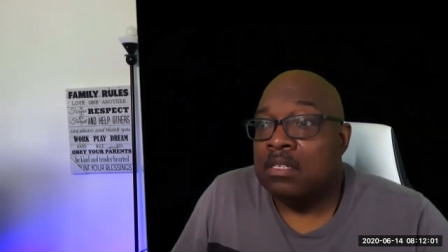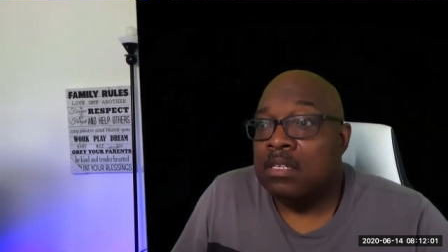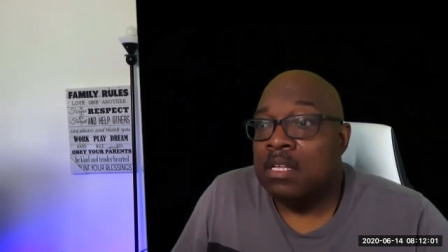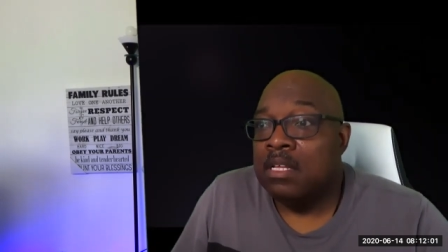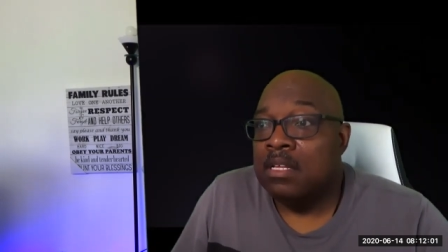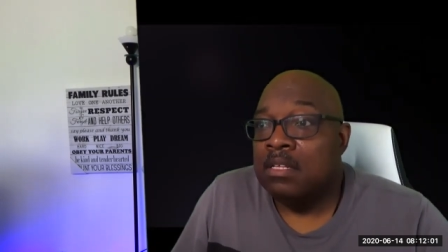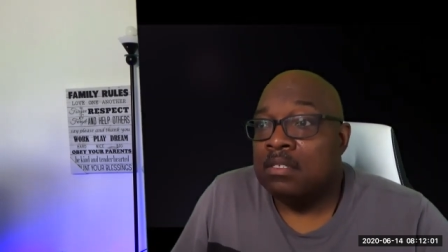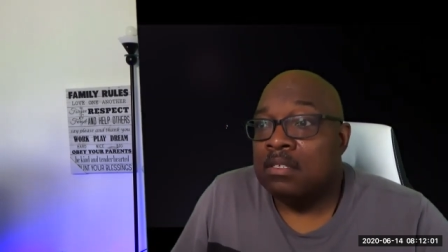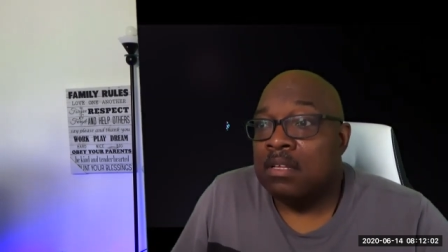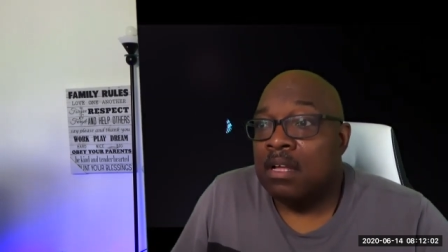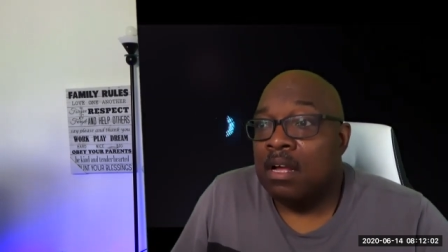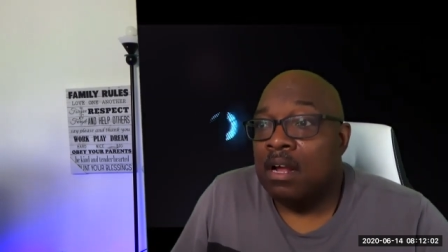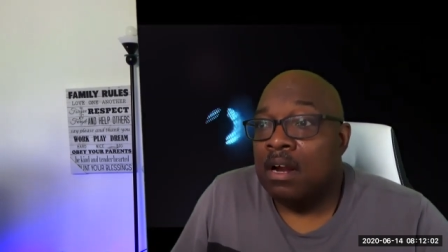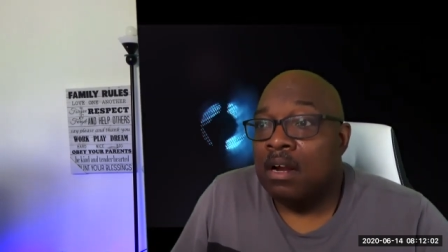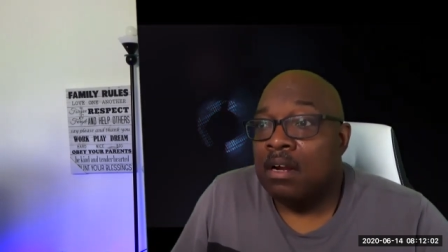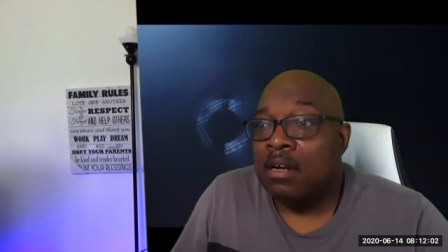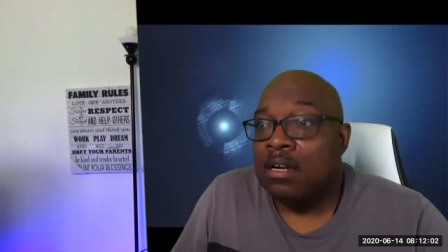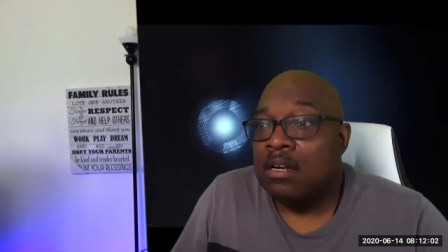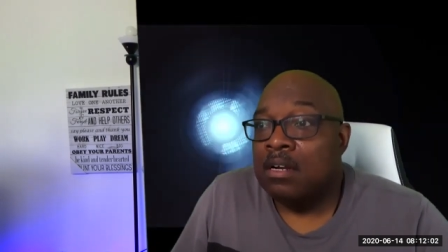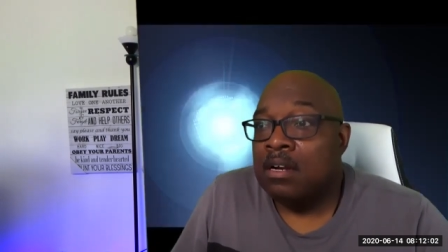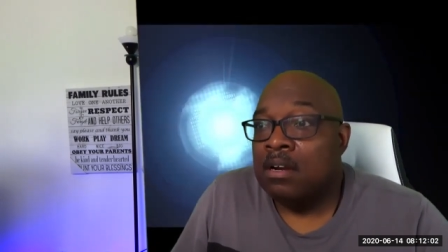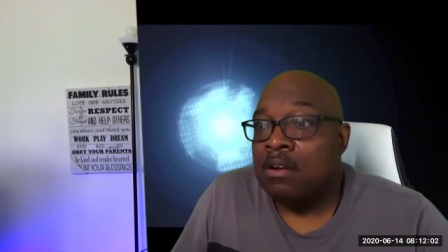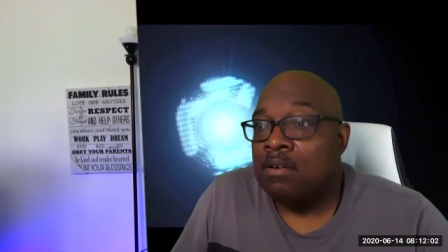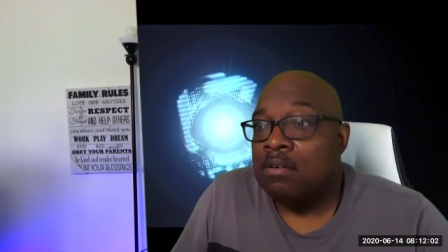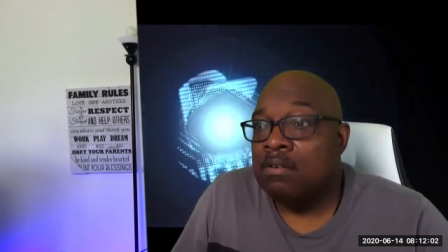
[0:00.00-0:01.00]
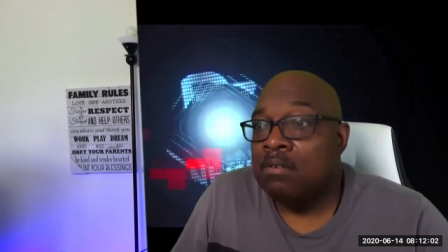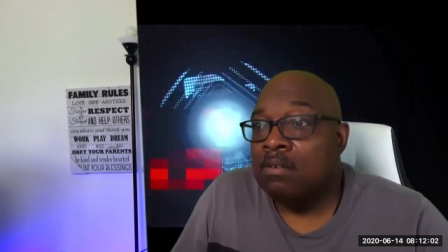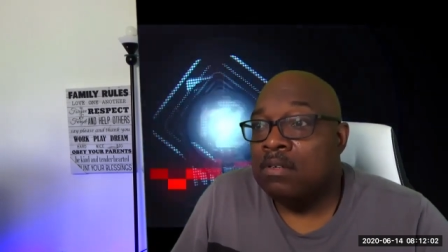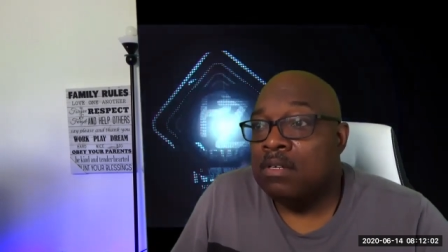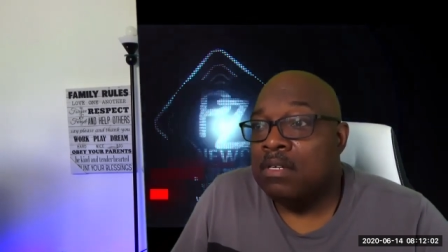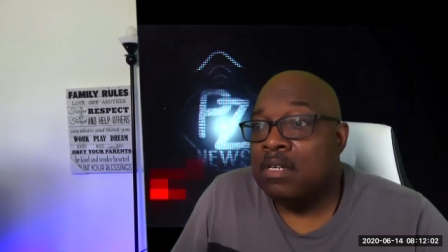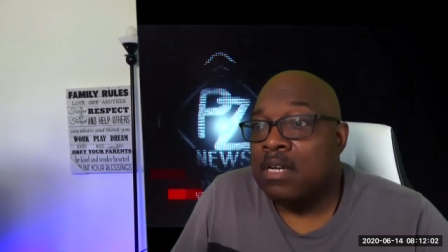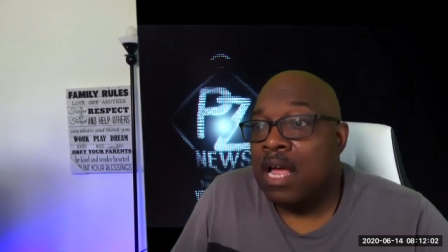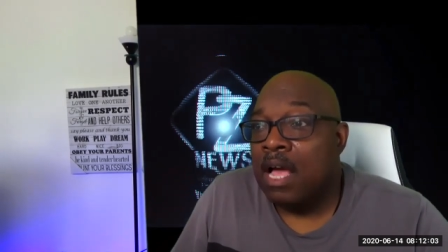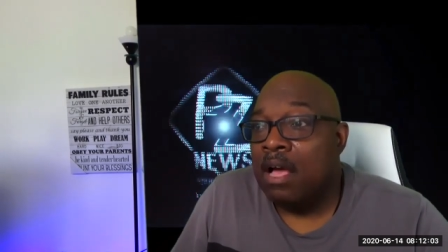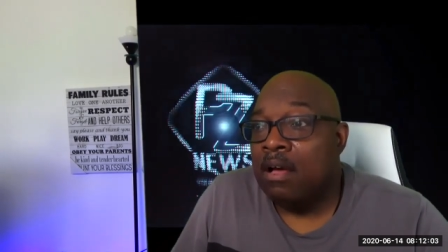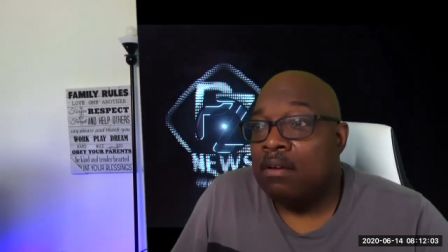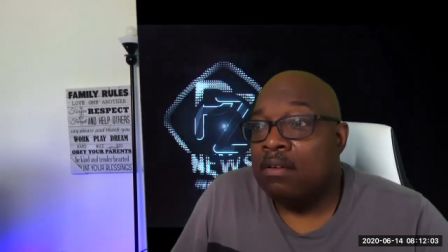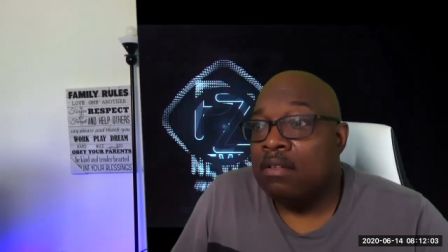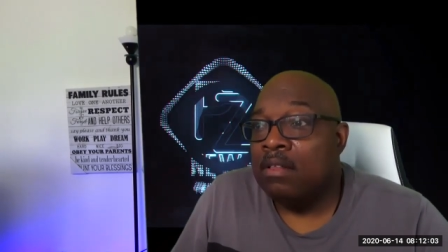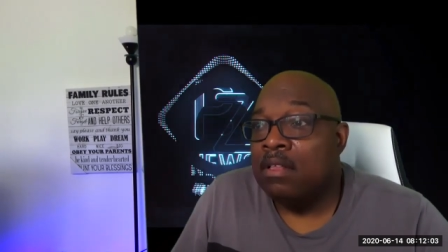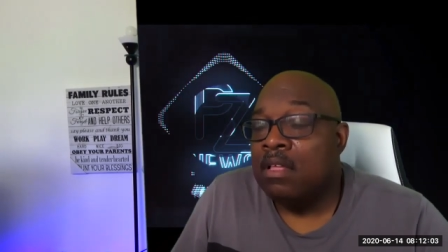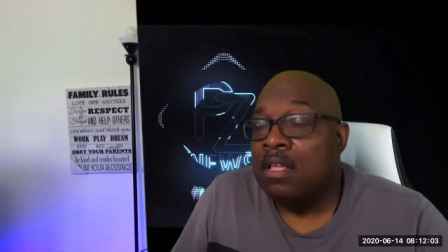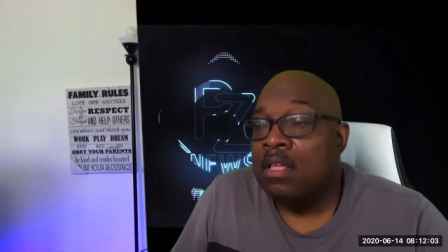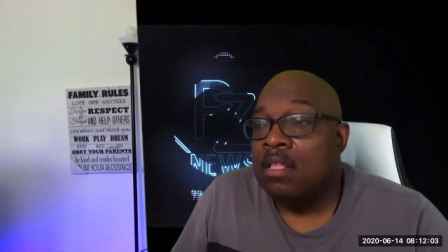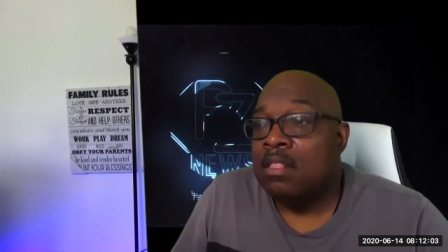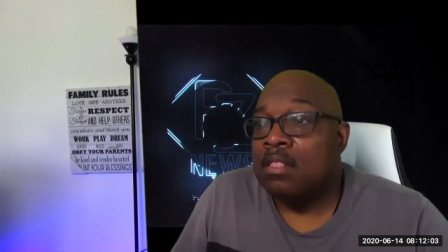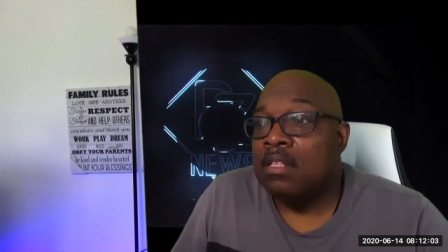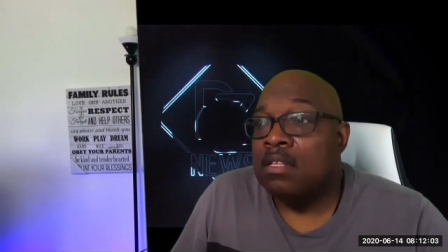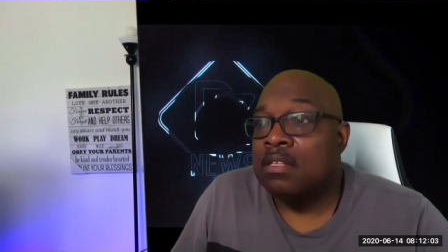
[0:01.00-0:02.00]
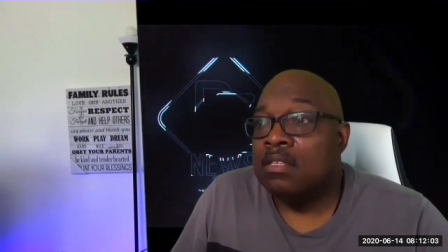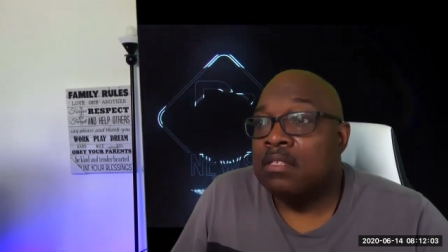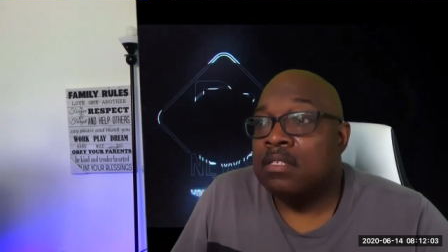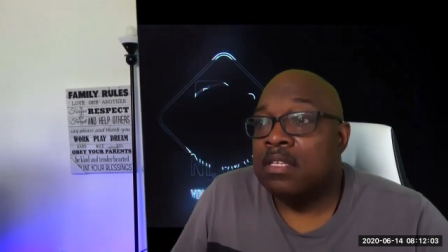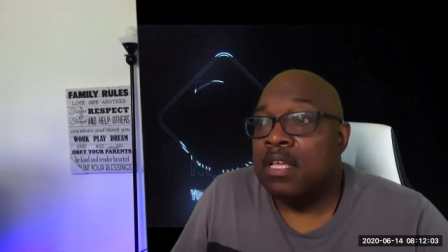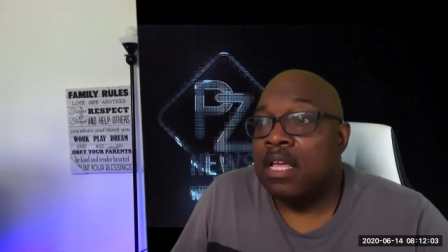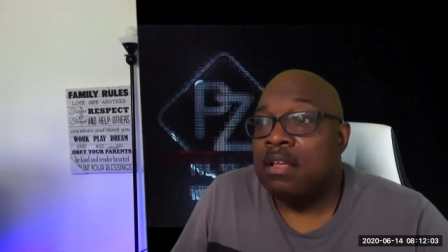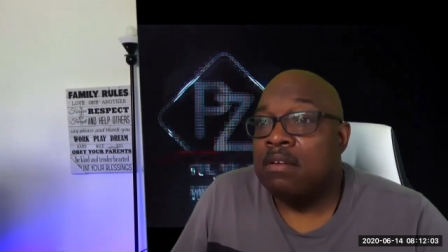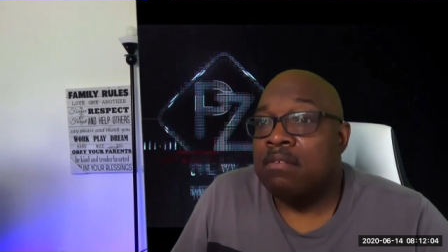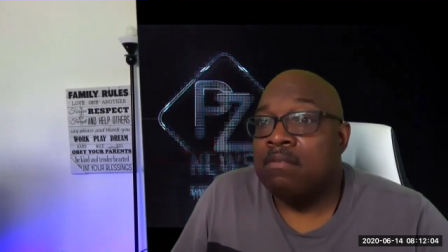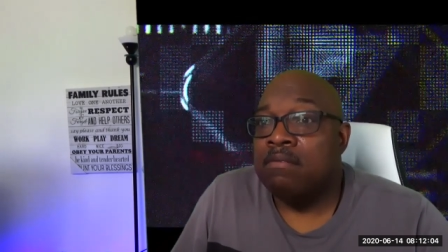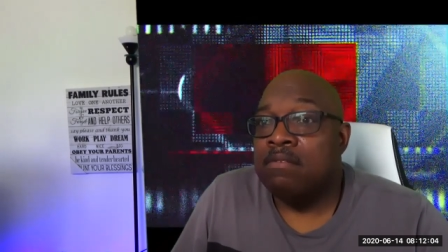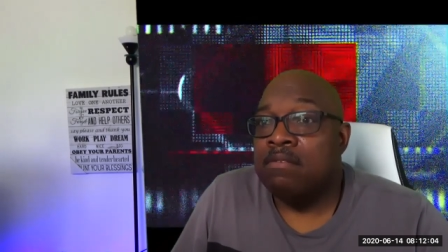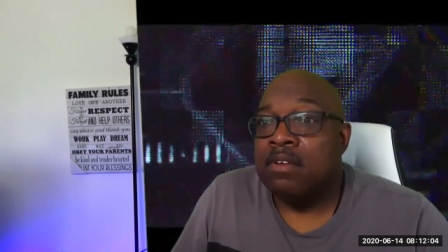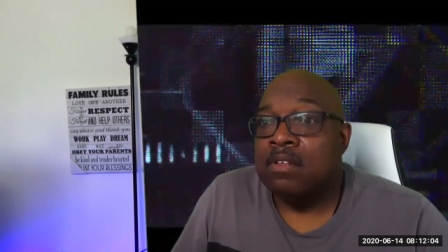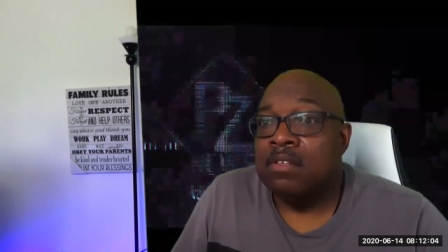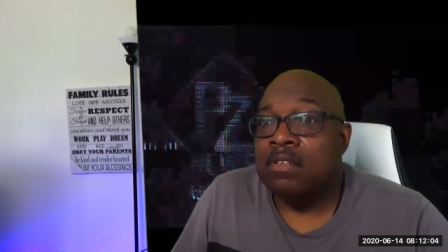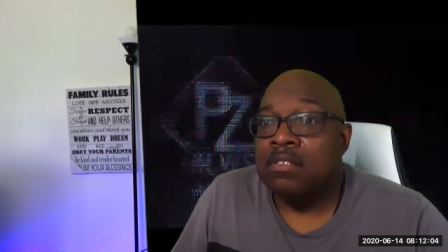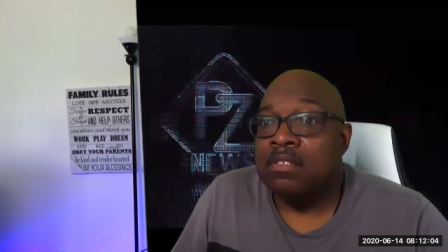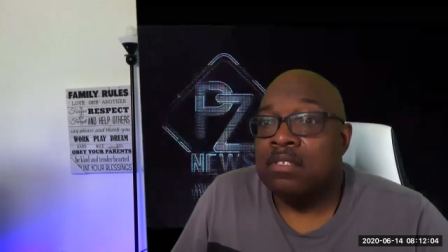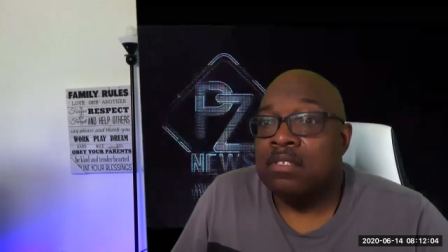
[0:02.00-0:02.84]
These are no doubt the same ones